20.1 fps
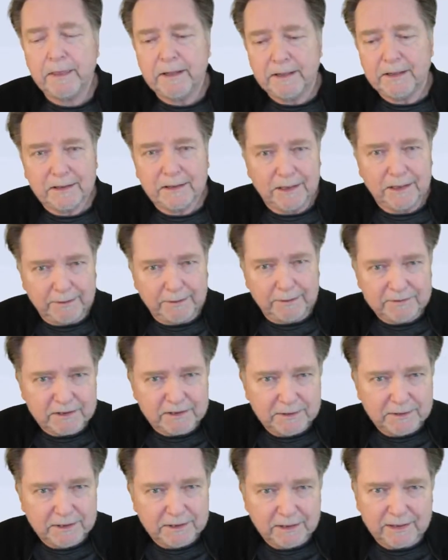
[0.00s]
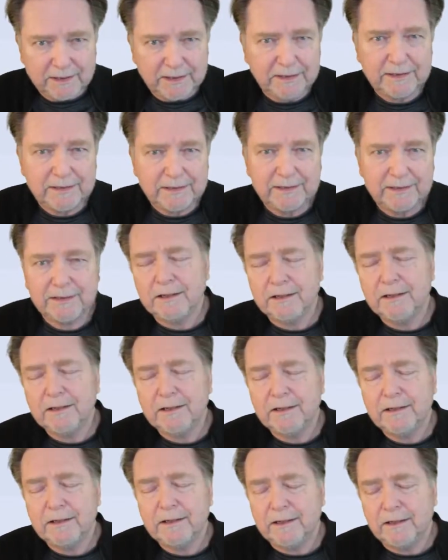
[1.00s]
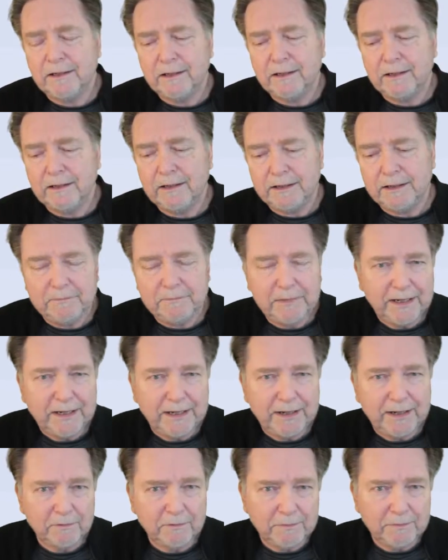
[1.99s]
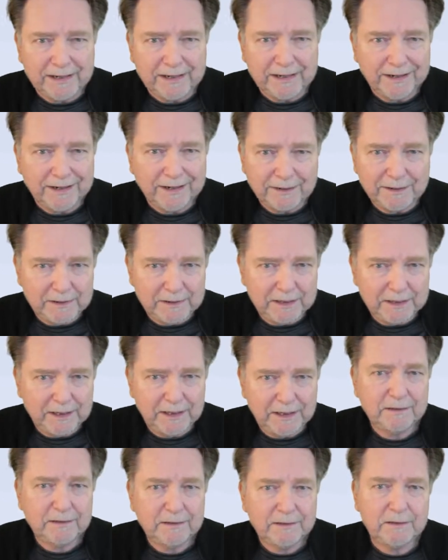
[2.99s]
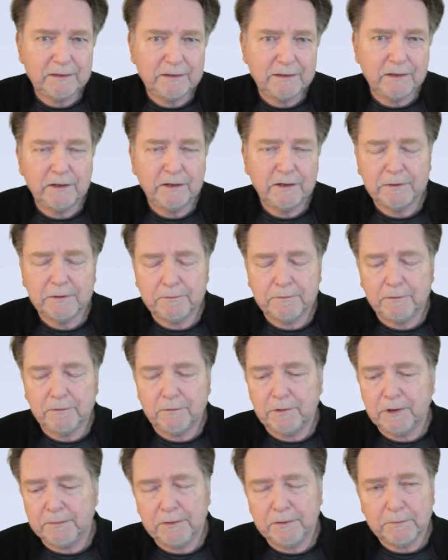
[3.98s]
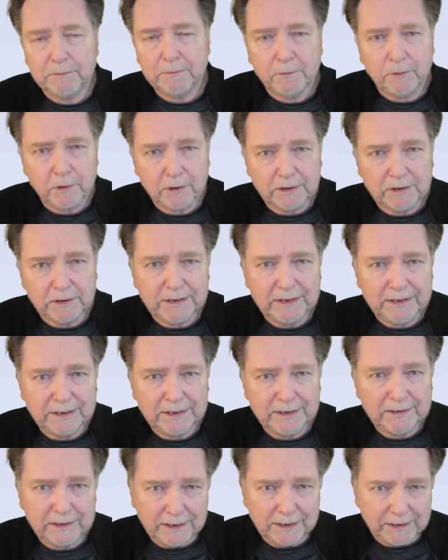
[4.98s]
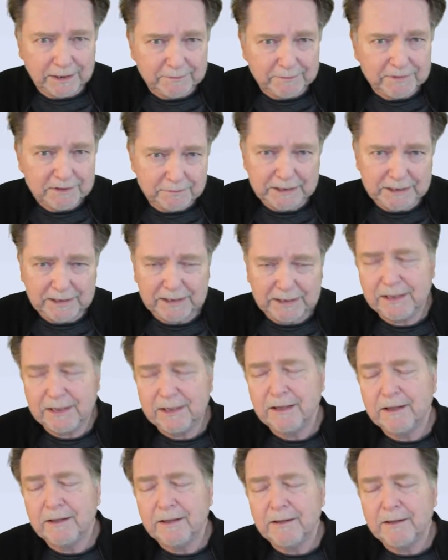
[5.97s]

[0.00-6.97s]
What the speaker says: It claims to be authentic. It may or may not be, what it purportedly claims to be.